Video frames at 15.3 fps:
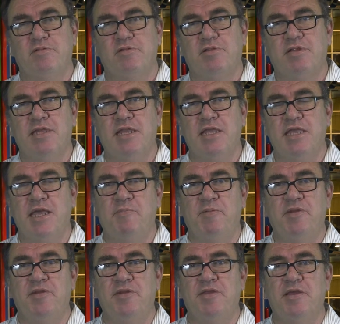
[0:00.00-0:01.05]
cleaning up
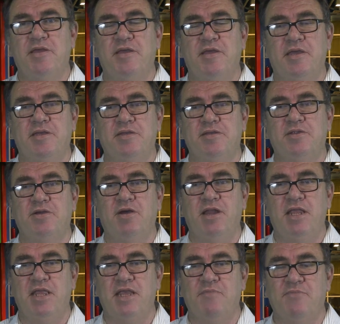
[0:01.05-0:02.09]
and
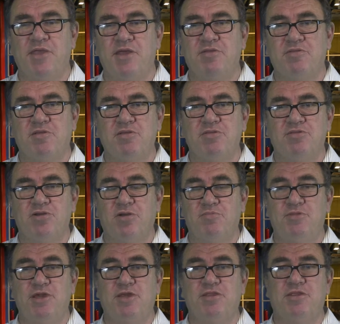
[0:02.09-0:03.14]
tidying up those loose
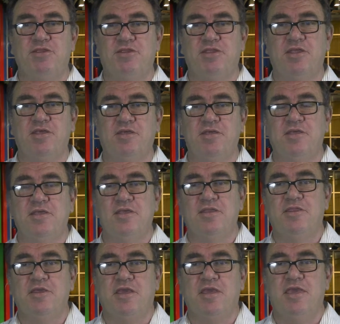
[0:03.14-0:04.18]
objects is
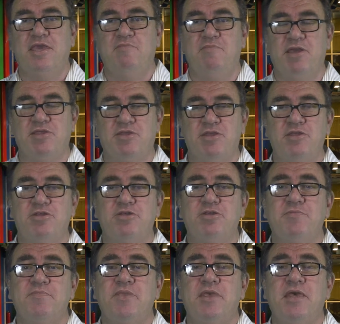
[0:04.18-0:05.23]
the key message.
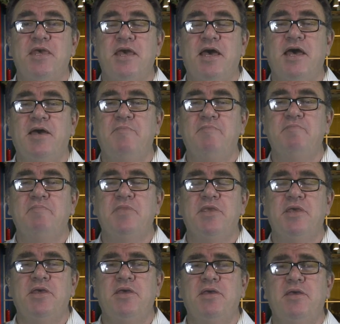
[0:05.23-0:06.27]

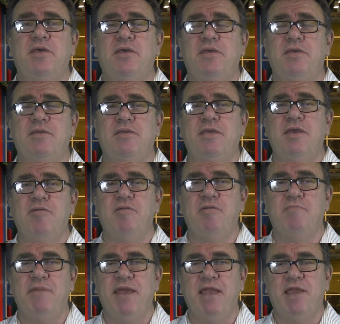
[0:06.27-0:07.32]

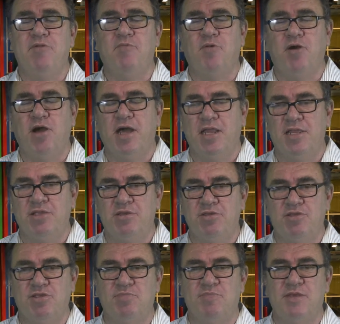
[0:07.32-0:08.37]
Going back a while, it
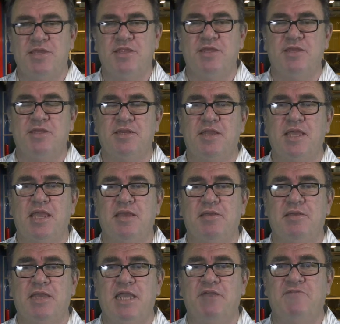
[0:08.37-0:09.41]
used to be that
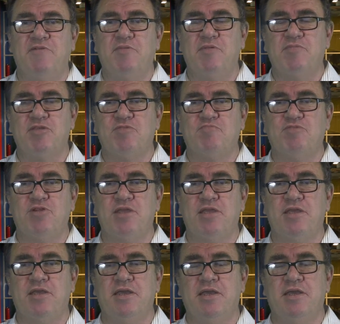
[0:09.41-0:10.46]
everyone was
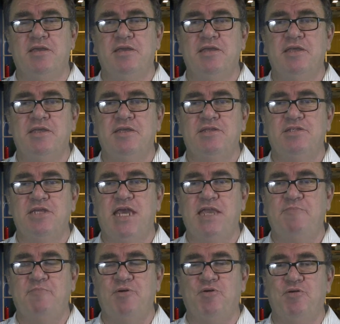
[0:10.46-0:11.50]
putting
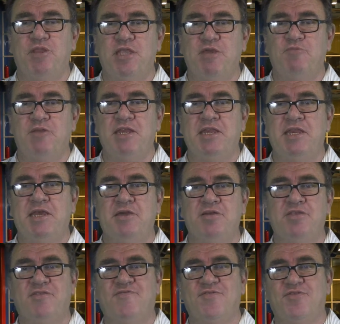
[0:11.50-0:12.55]
tape on their windows for